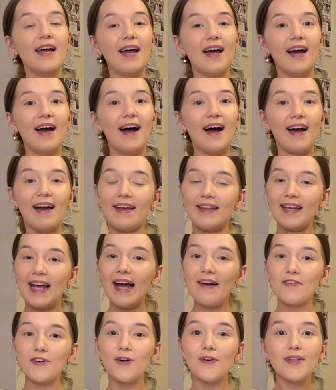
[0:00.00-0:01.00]
I have
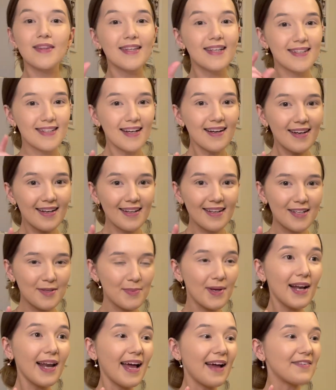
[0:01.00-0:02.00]
got the tiniest bit
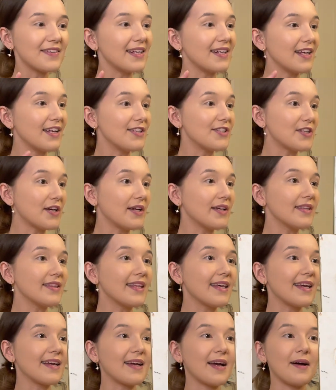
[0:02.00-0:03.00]
left, and I don't
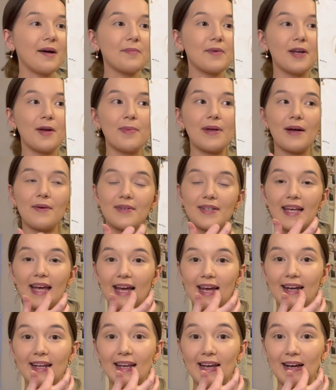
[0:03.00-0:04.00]
think I'm going to be able to get
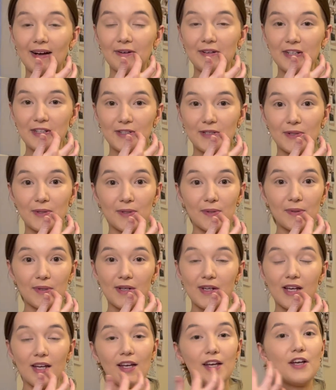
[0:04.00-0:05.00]
any out at all
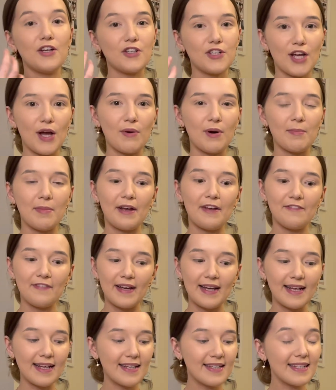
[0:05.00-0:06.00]
to go on my
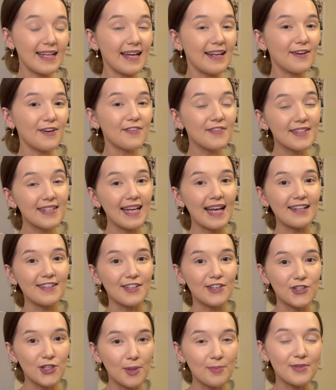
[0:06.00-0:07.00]
face. And obviously as the
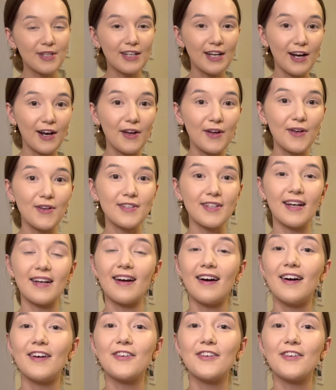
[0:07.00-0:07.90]
shops are closed, I can't